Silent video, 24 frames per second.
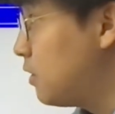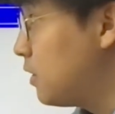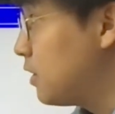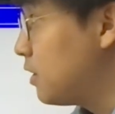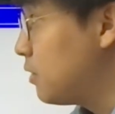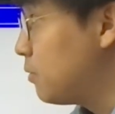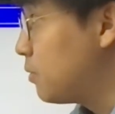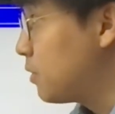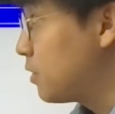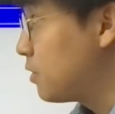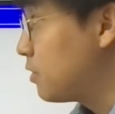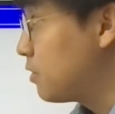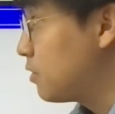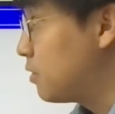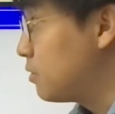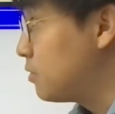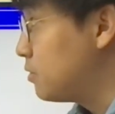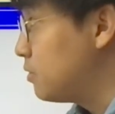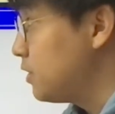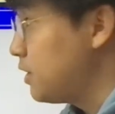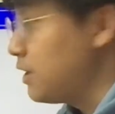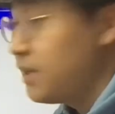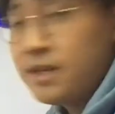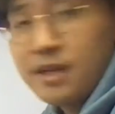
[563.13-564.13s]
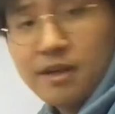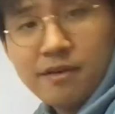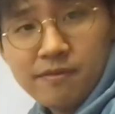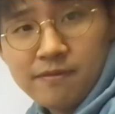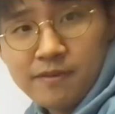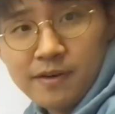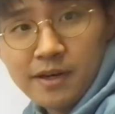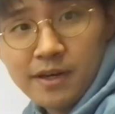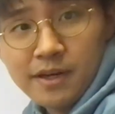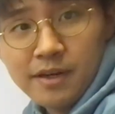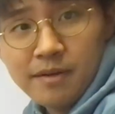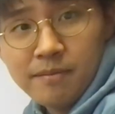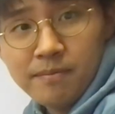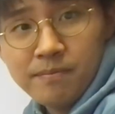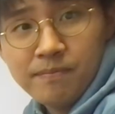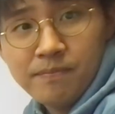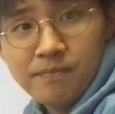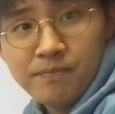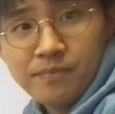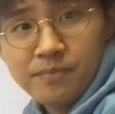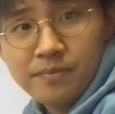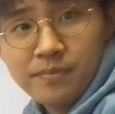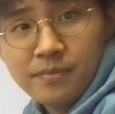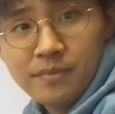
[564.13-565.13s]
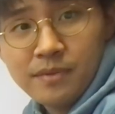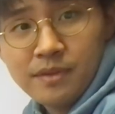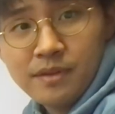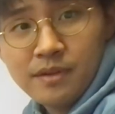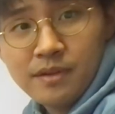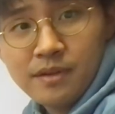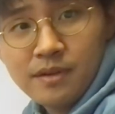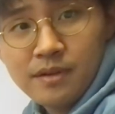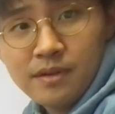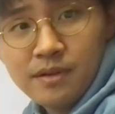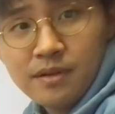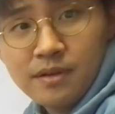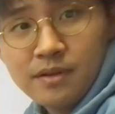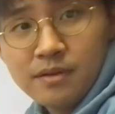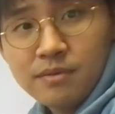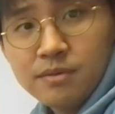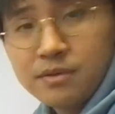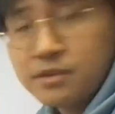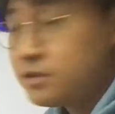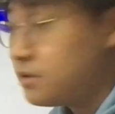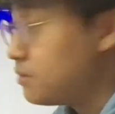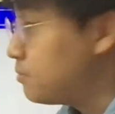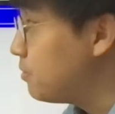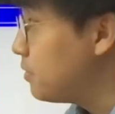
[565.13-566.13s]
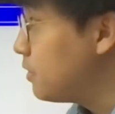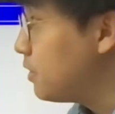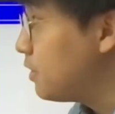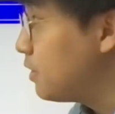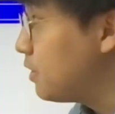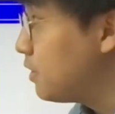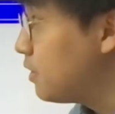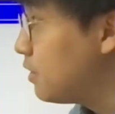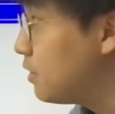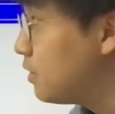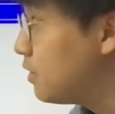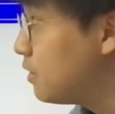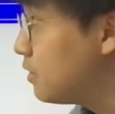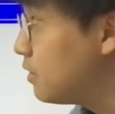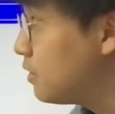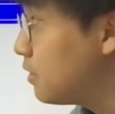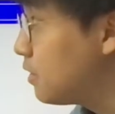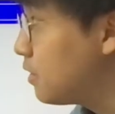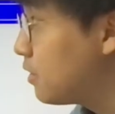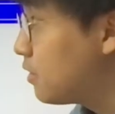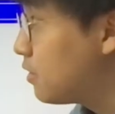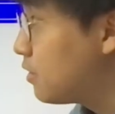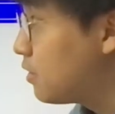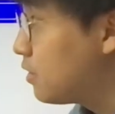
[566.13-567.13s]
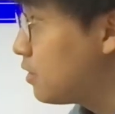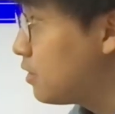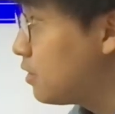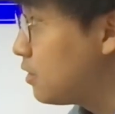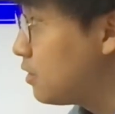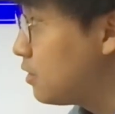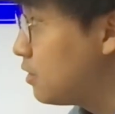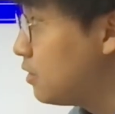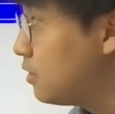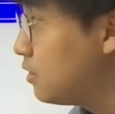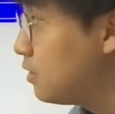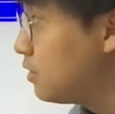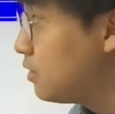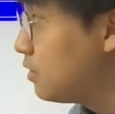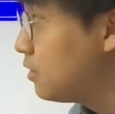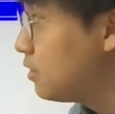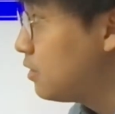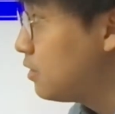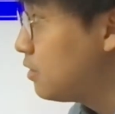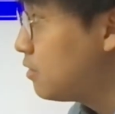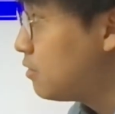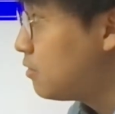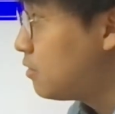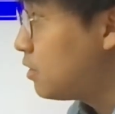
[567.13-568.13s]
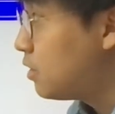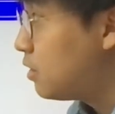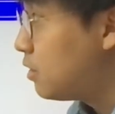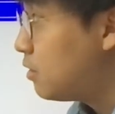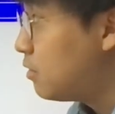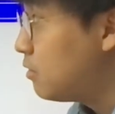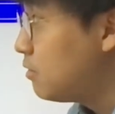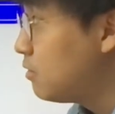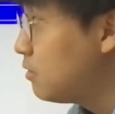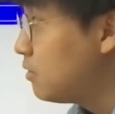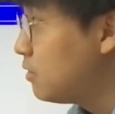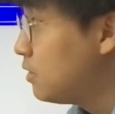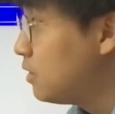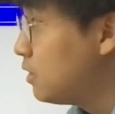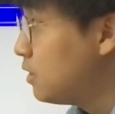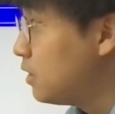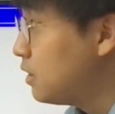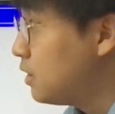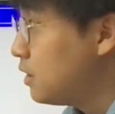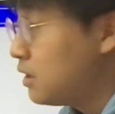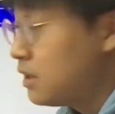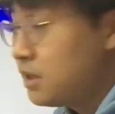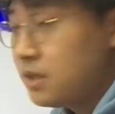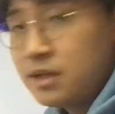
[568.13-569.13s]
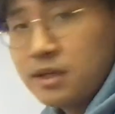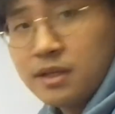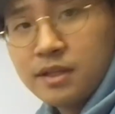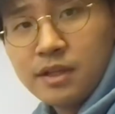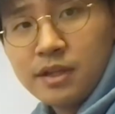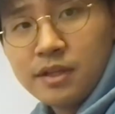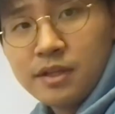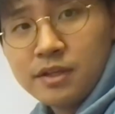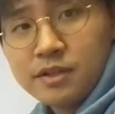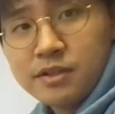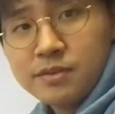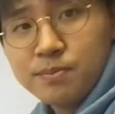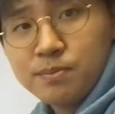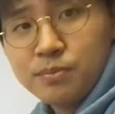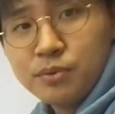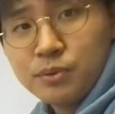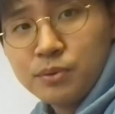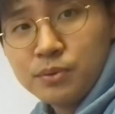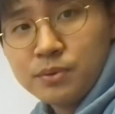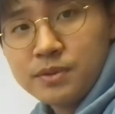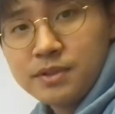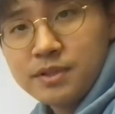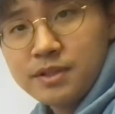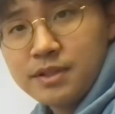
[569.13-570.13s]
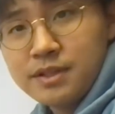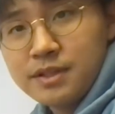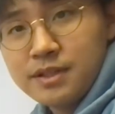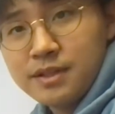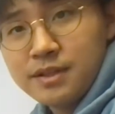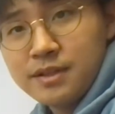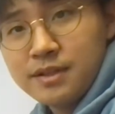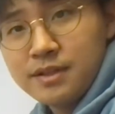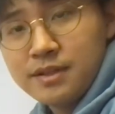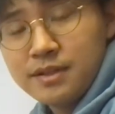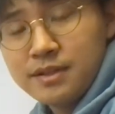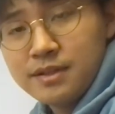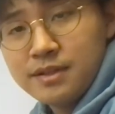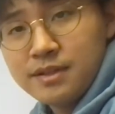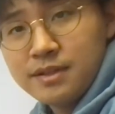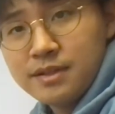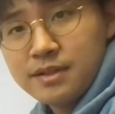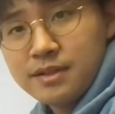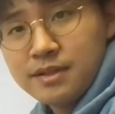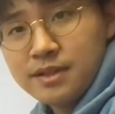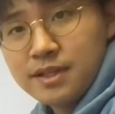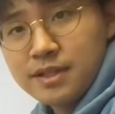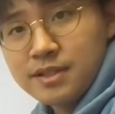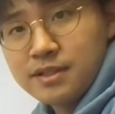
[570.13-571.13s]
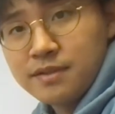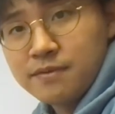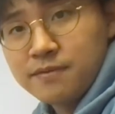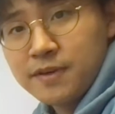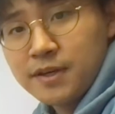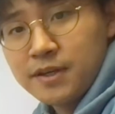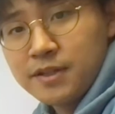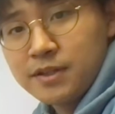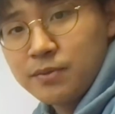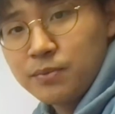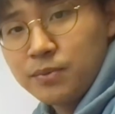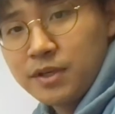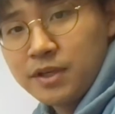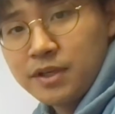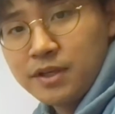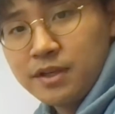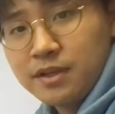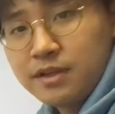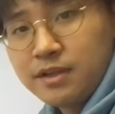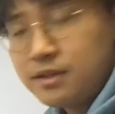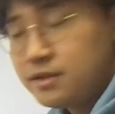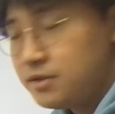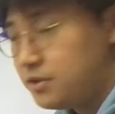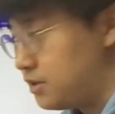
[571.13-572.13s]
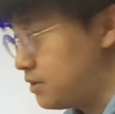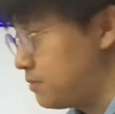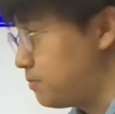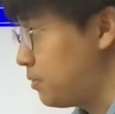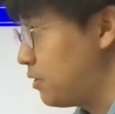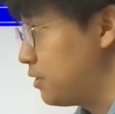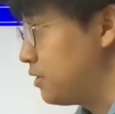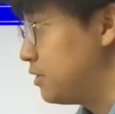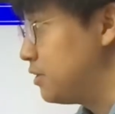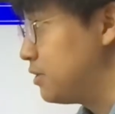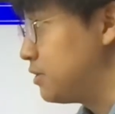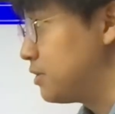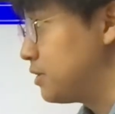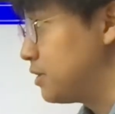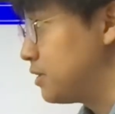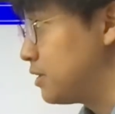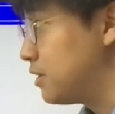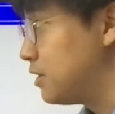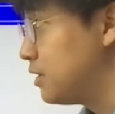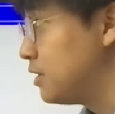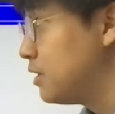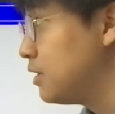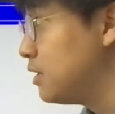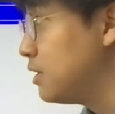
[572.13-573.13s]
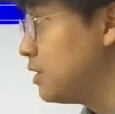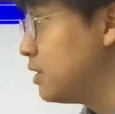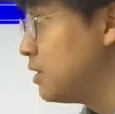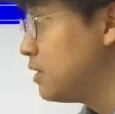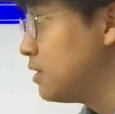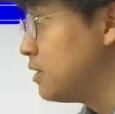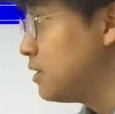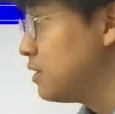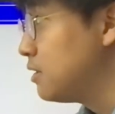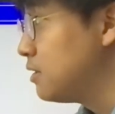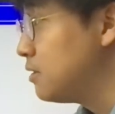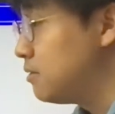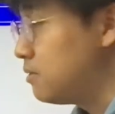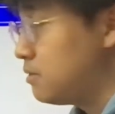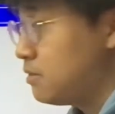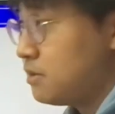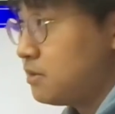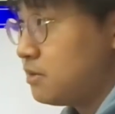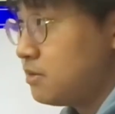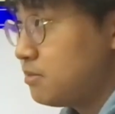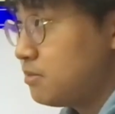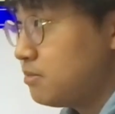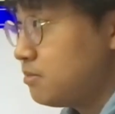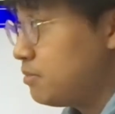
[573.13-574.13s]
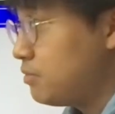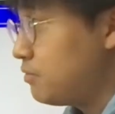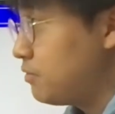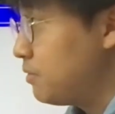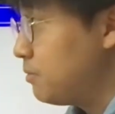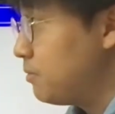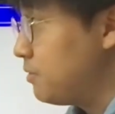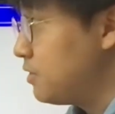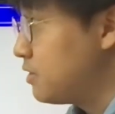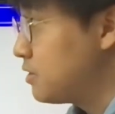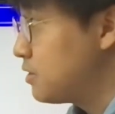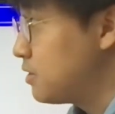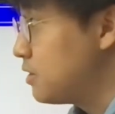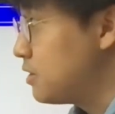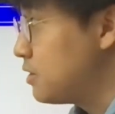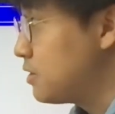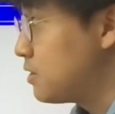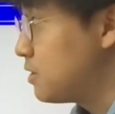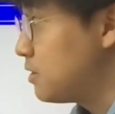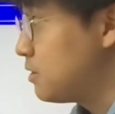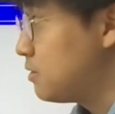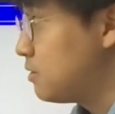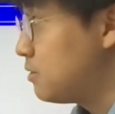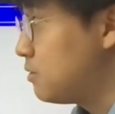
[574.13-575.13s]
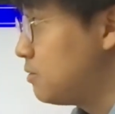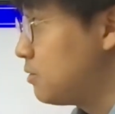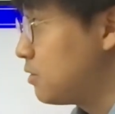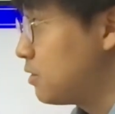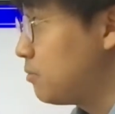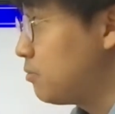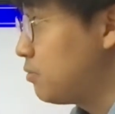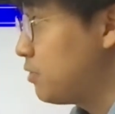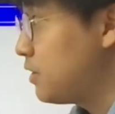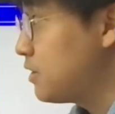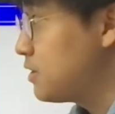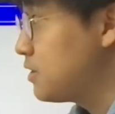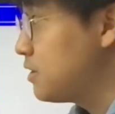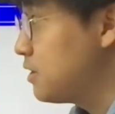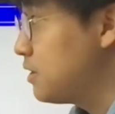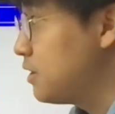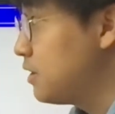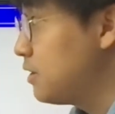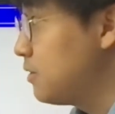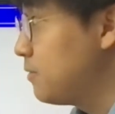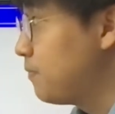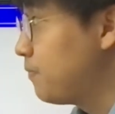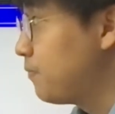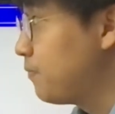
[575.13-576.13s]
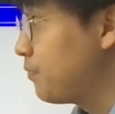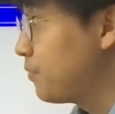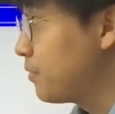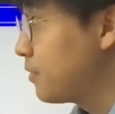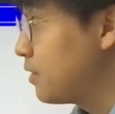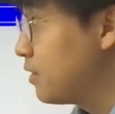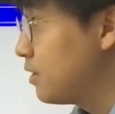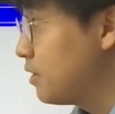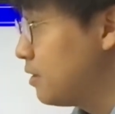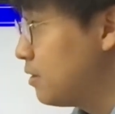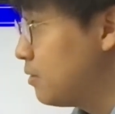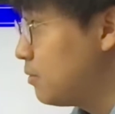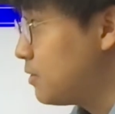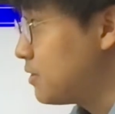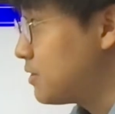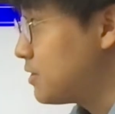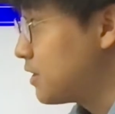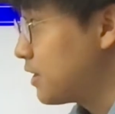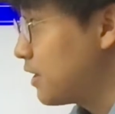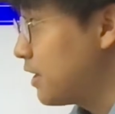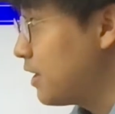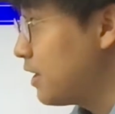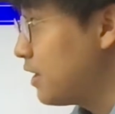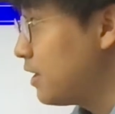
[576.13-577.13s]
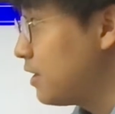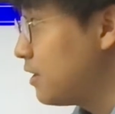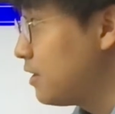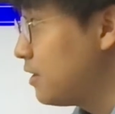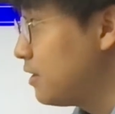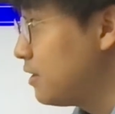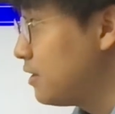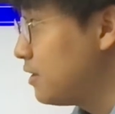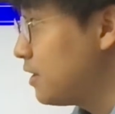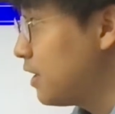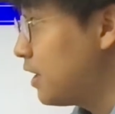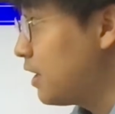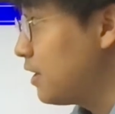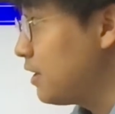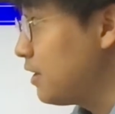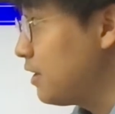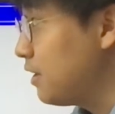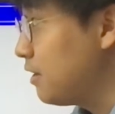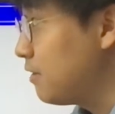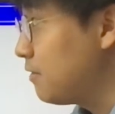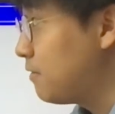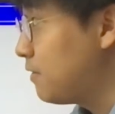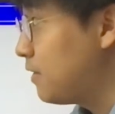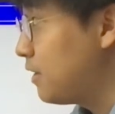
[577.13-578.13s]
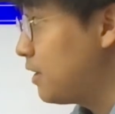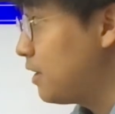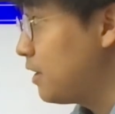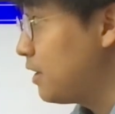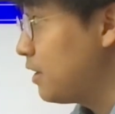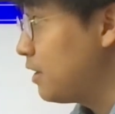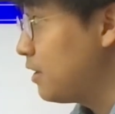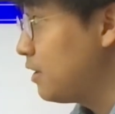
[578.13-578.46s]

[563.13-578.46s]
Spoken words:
then we have to go to EFI, which should be in the third row, and then there's boot. That's the file that we just partitioned, well, previously. So we're gonna press it, once again, .EFI,